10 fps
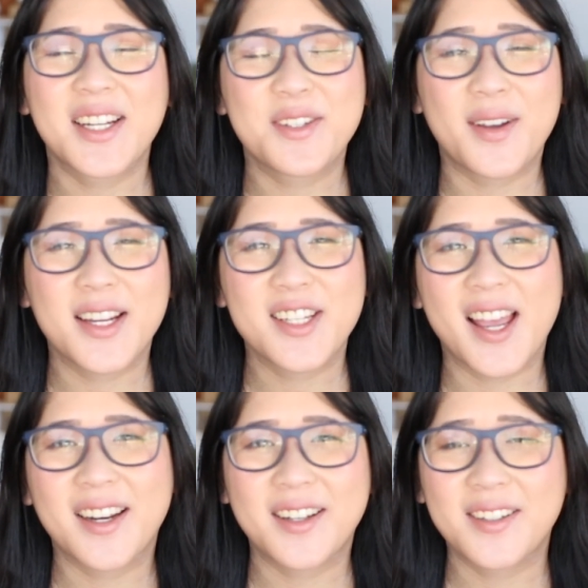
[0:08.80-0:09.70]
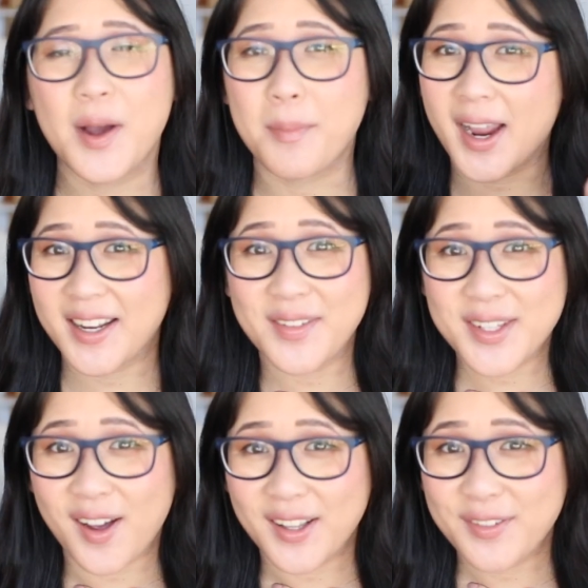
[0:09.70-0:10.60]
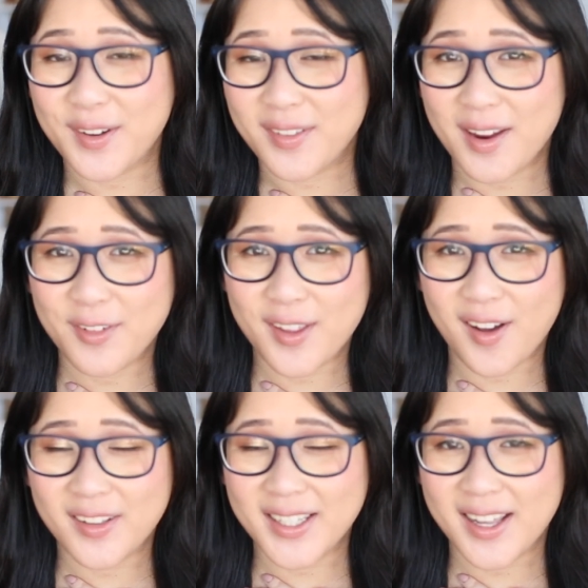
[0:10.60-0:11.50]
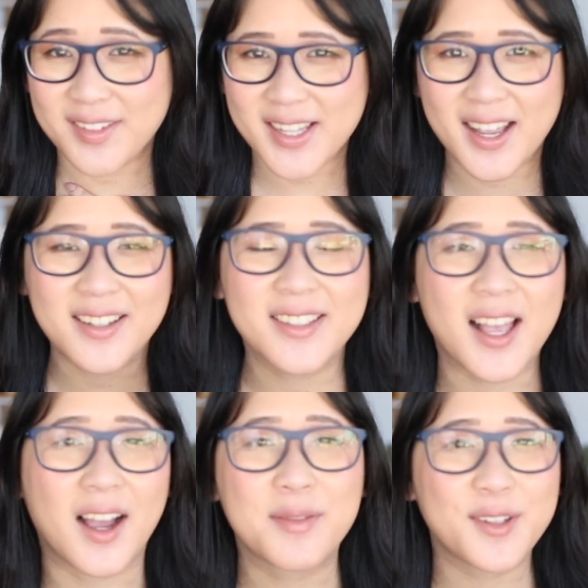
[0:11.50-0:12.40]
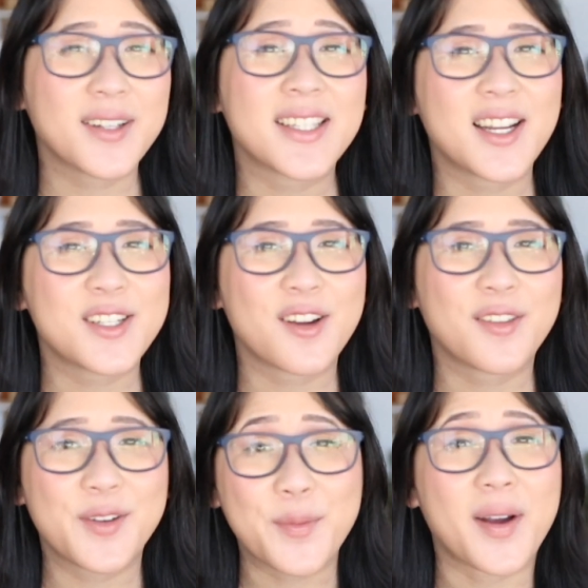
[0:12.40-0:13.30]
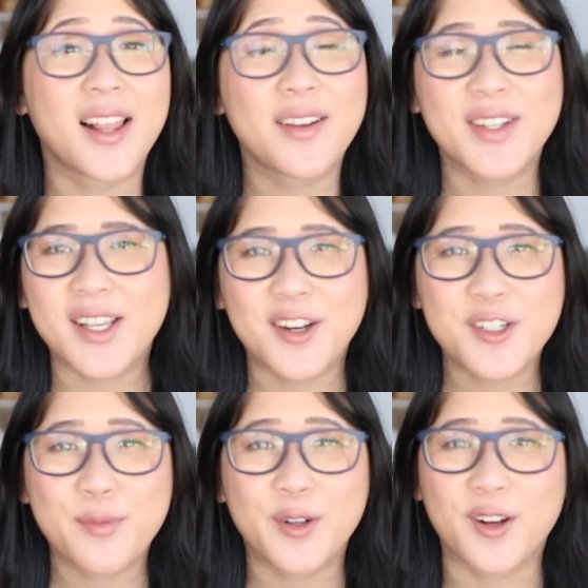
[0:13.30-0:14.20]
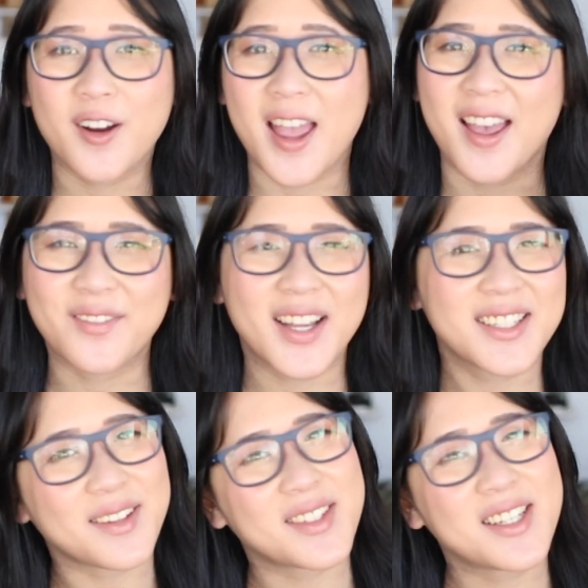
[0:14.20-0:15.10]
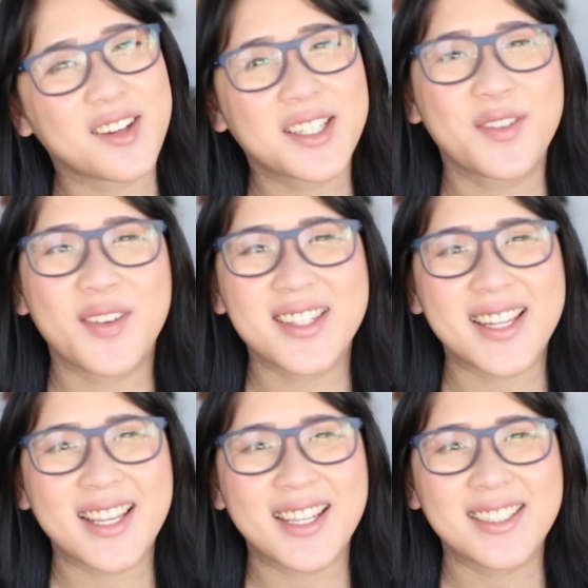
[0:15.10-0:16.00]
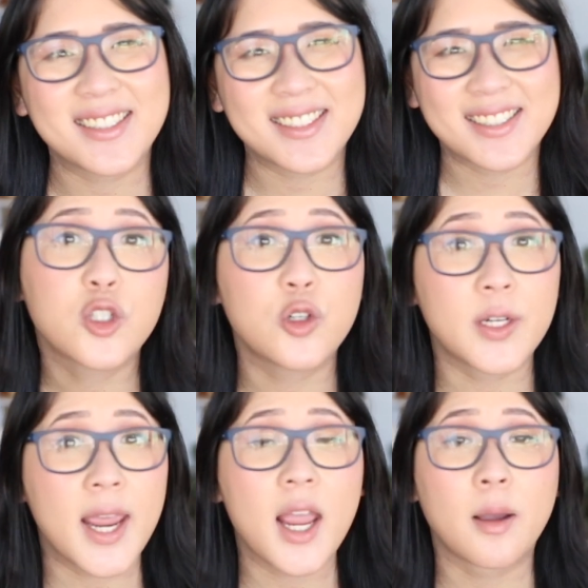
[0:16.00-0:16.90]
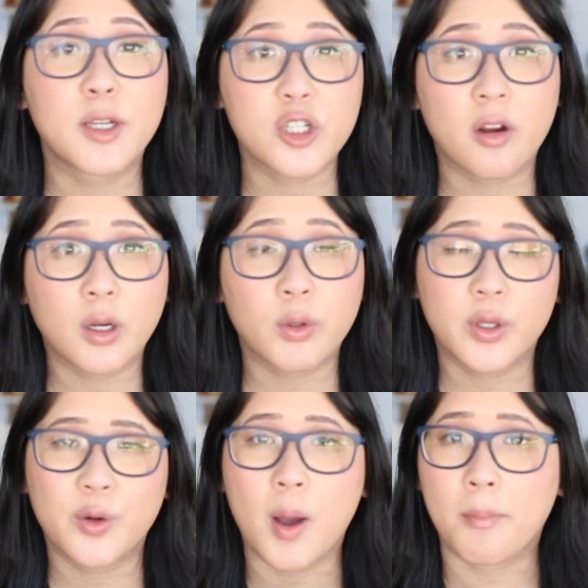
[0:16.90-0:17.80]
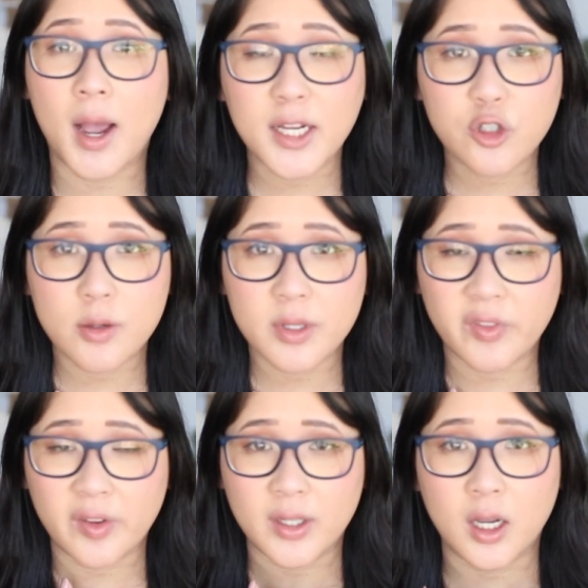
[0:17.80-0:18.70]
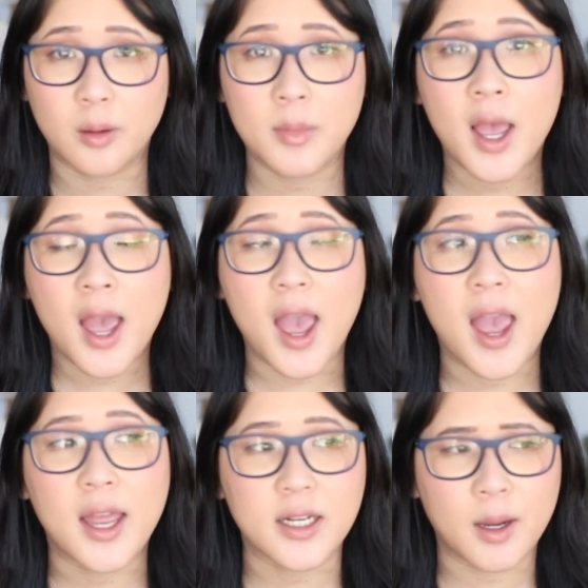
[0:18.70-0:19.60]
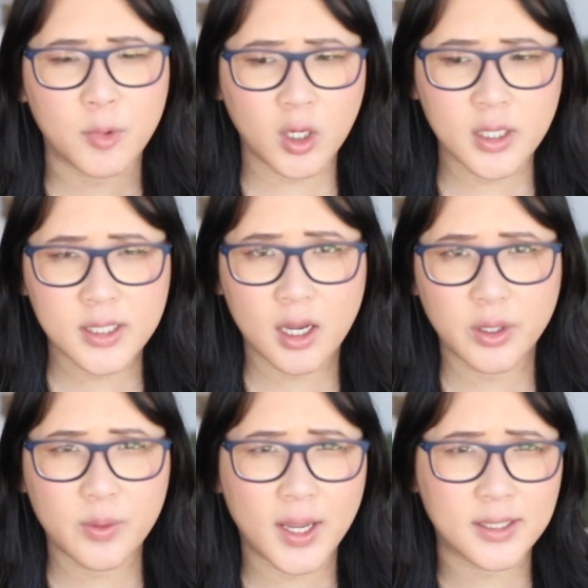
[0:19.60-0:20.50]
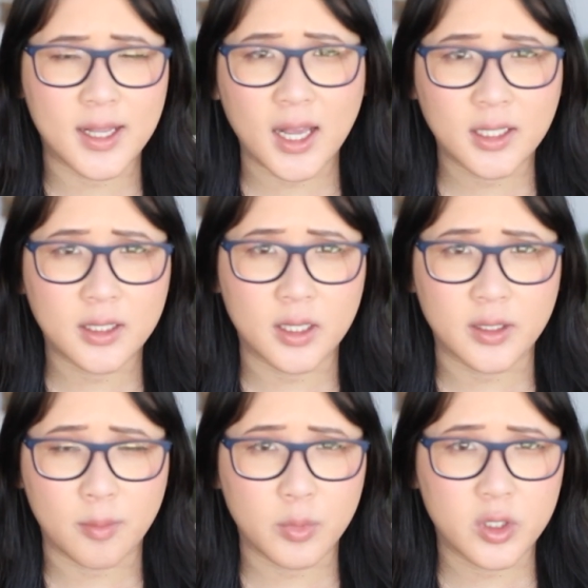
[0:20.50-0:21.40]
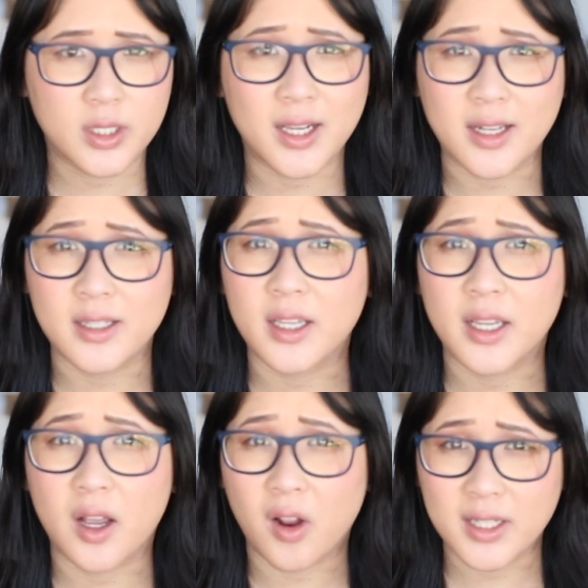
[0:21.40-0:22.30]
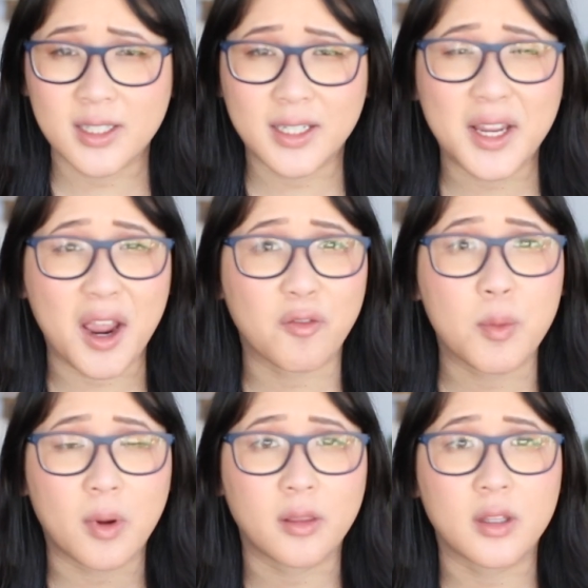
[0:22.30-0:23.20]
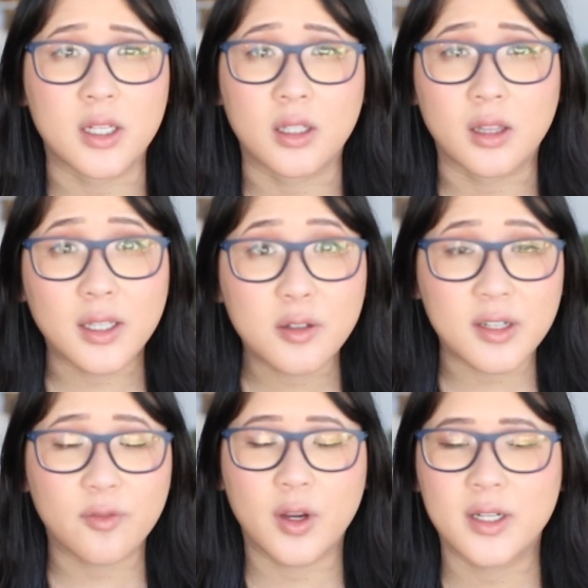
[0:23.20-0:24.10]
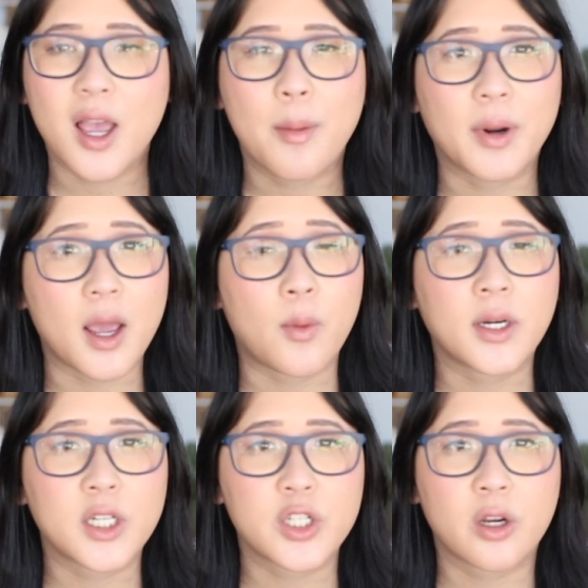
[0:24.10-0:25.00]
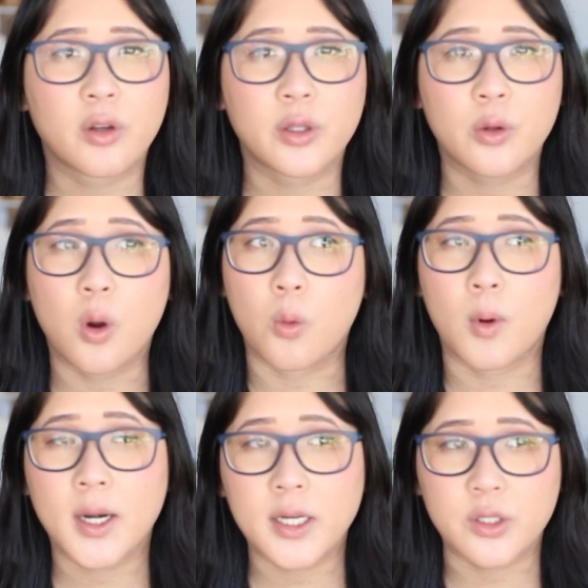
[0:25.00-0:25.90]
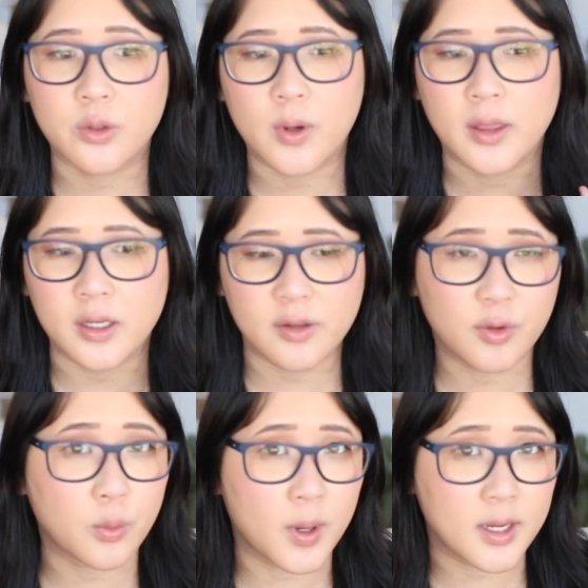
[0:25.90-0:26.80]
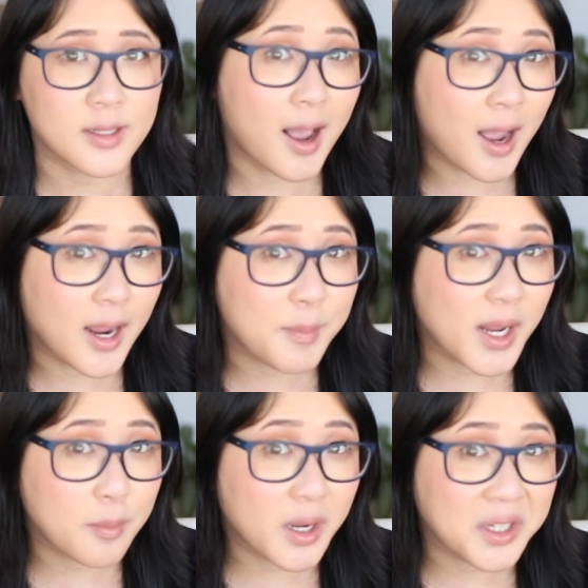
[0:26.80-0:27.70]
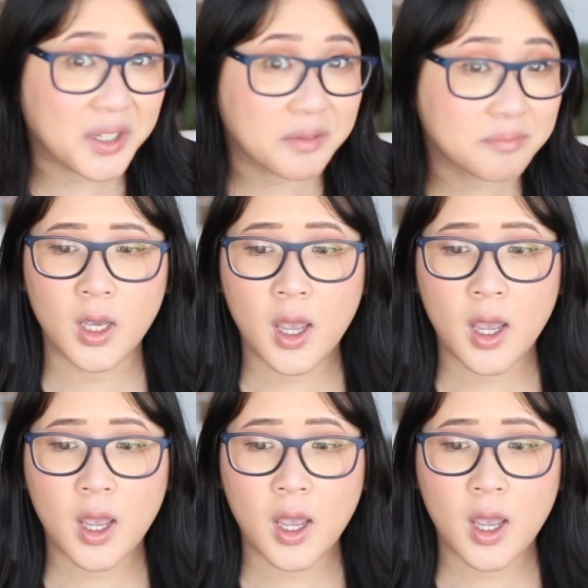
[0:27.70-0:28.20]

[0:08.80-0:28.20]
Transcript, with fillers: back to my channel. My name is Holly from Life with Holly Lifestyles. I'm so excited to share with you my life as an entrepreneur and my tips and tricks for business. So today I'll be sharing with you my streams of income, and I'm not going to tell you exactly the numbers because honestly every month is a little different, but I wanted to share with you what I do and the different ways I make money.